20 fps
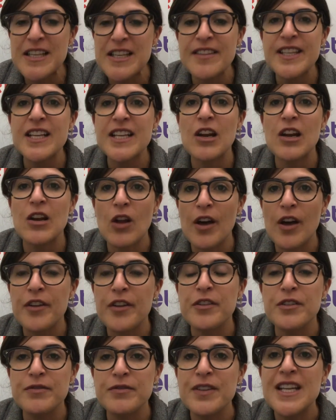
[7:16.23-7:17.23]
I think a
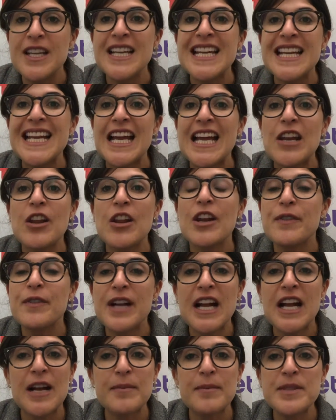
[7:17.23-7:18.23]
lot of
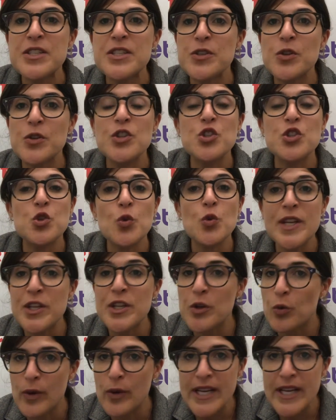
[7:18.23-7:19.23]
it comes to doing
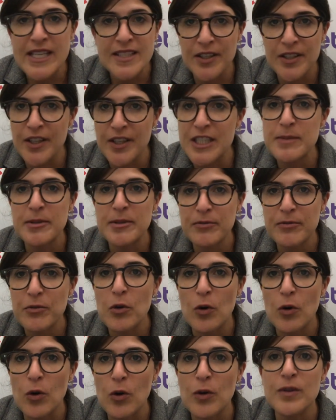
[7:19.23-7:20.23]
your research
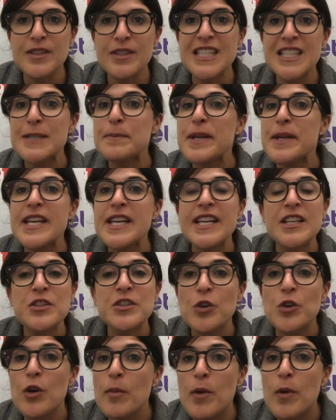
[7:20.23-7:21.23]
before, speaking
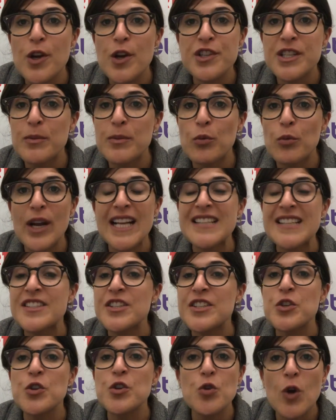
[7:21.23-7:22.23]
to emerging brands
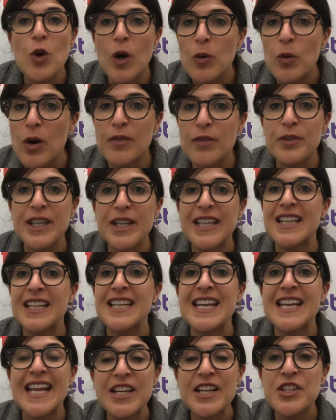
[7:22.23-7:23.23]
that you know of or can
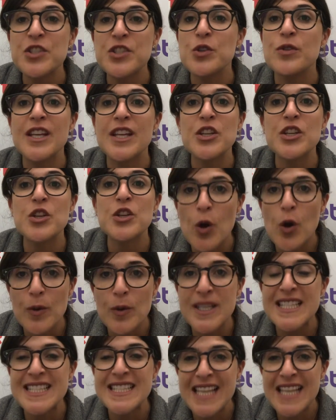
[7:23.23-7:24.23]
connect to, that you know
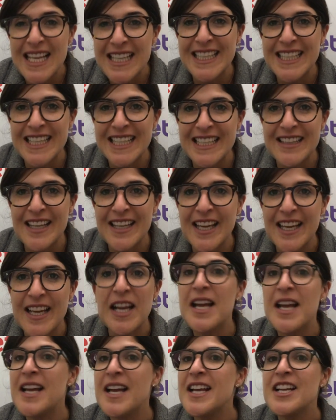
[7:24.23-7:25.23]
are selling in
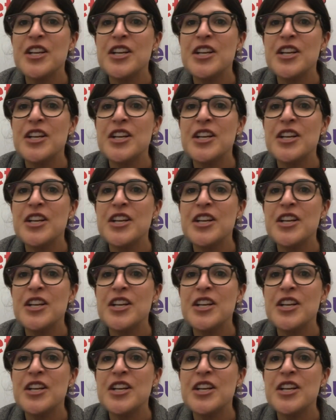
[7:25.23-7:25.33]
there.